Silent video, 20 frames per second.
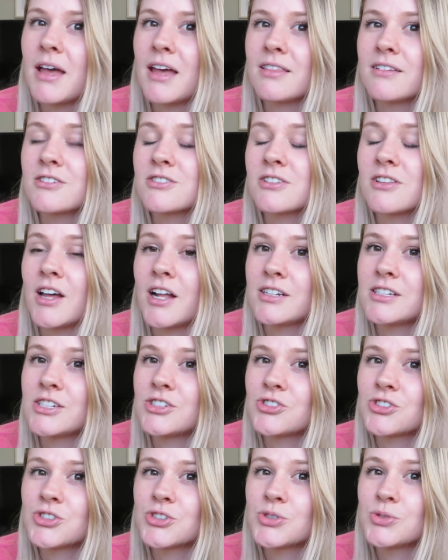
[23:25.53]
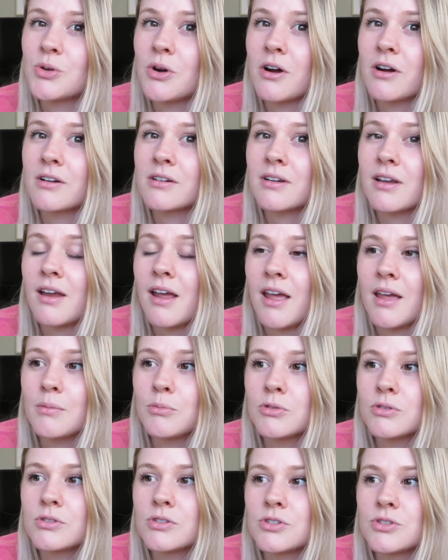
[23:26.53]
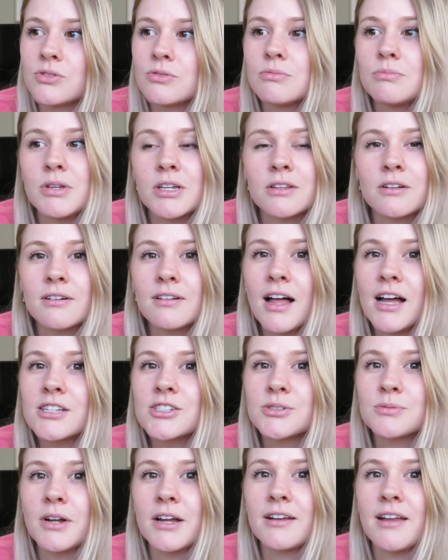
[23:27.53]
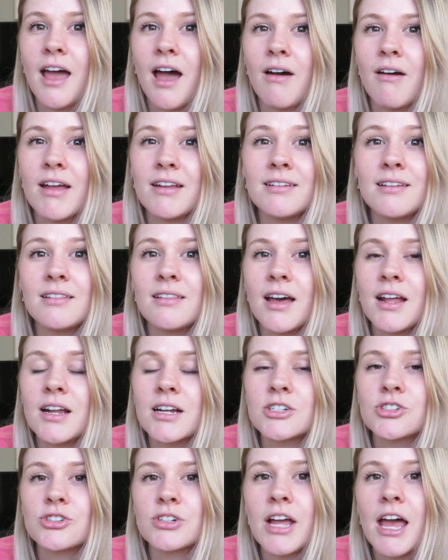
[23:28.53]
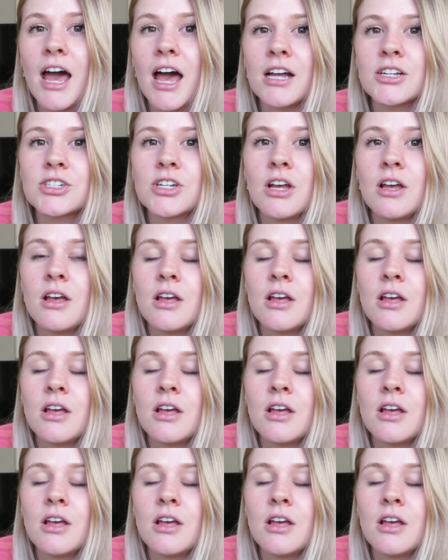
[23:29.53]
and there's a lot of teachers who aren't able to be in their classroom right now and need that extra cash.